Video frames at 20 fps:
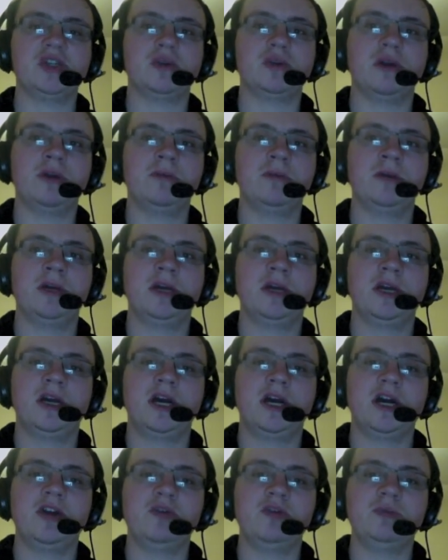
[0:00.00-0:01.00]
So
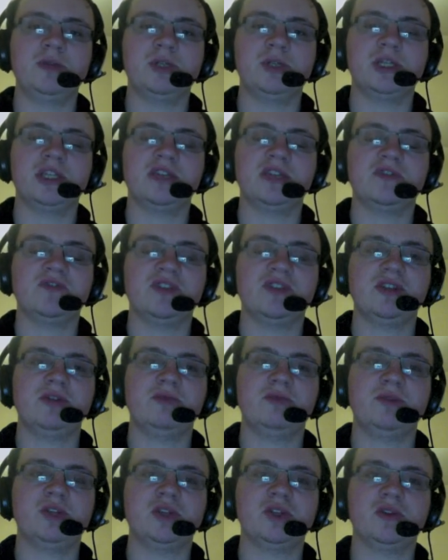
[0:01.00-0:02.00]
I hope you enjoyed this
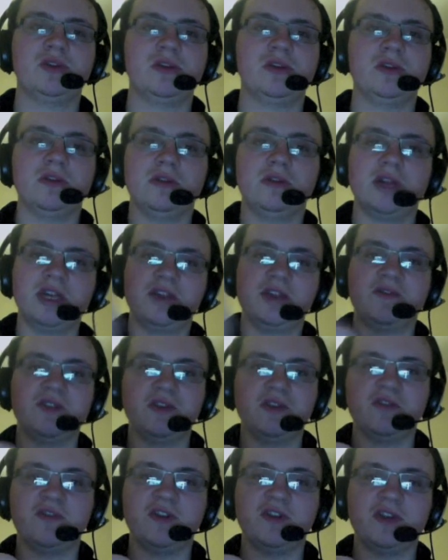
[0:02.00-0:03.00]
video. Be sure to like the
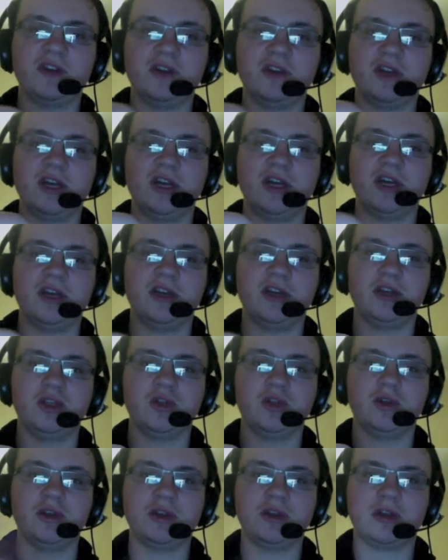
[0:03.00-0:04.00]
video if you
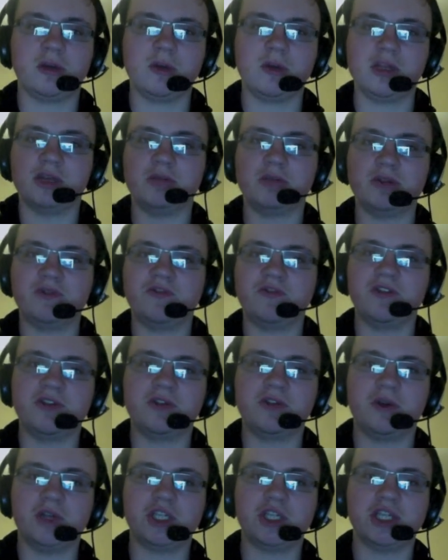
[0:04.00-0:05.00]
enjoyed it. Comment down below for your
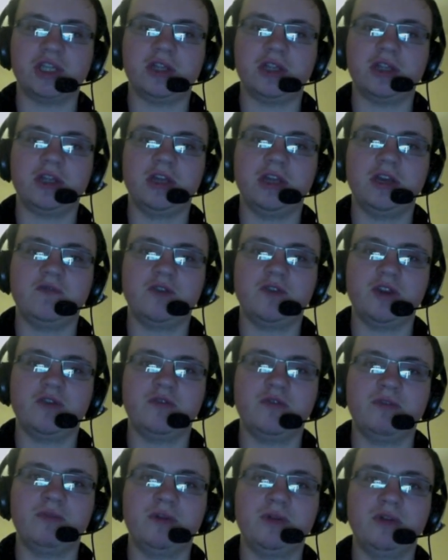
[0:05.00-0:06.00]
thoughts on the Royal
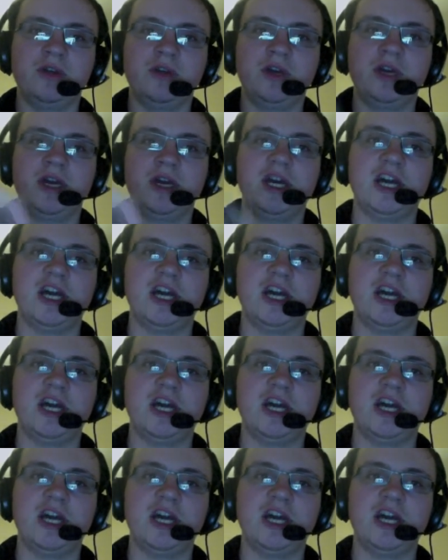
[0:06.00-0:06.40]
Rumble.